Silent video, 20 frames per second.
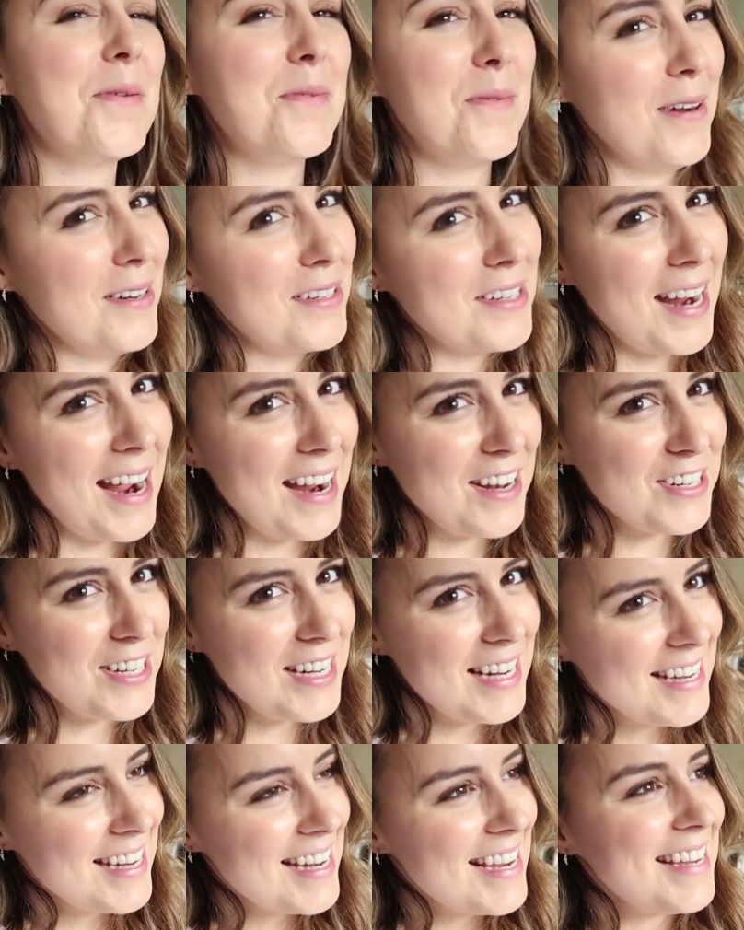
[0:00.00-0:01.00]
which I
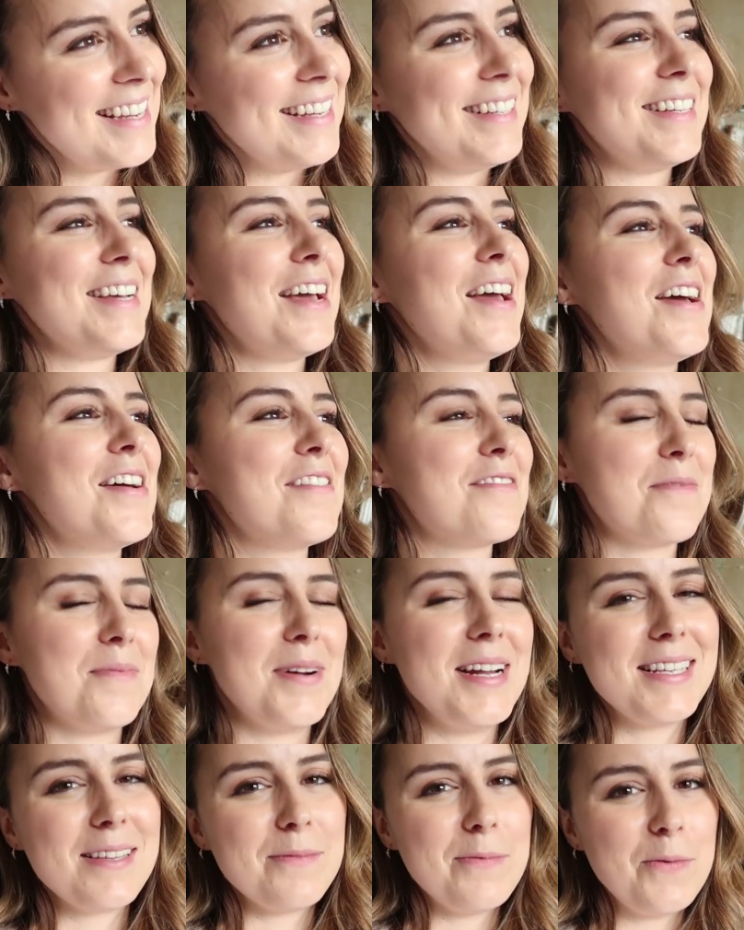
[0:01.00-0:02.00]
actually need for
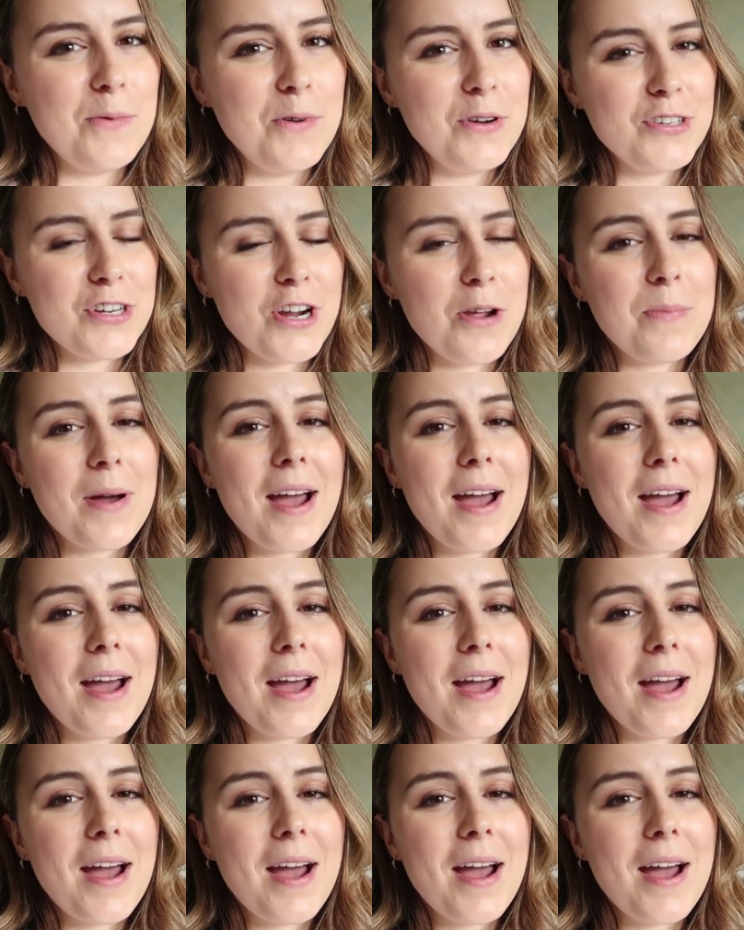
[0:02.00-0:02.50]
my summer wardrobe.